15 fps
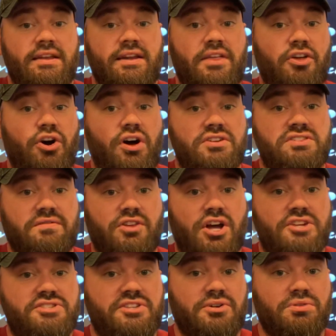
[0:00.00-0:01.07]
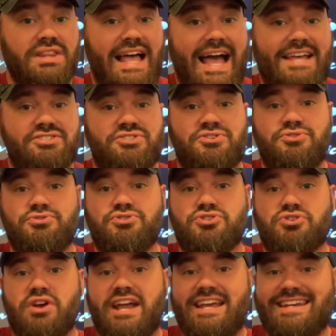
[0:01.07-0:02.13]
Now, the Hawks have lost their last two
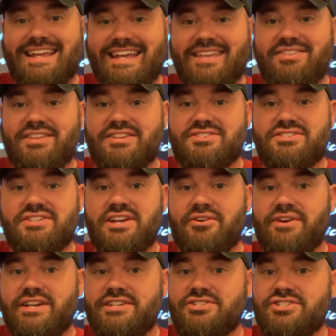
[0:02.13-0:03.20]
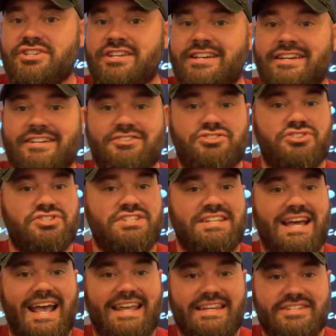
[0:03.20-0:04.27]
straight in this series. Just
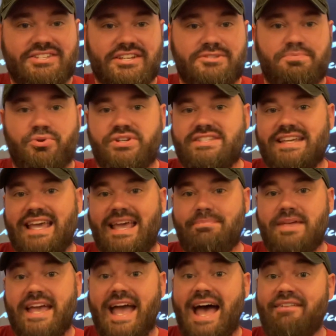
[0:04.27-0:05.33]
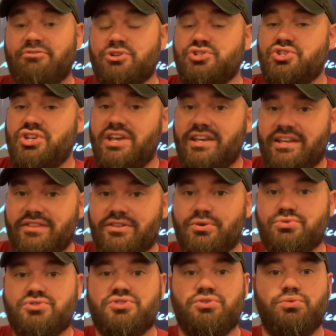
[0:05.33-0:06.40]
96 points a game they averaged in
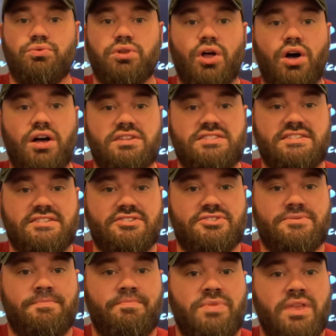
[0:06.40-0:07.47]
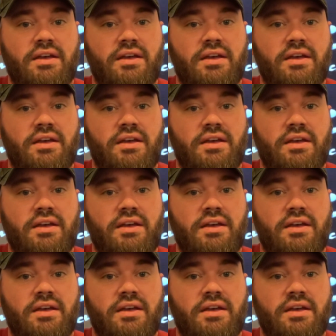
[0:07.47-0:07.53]
those two losses.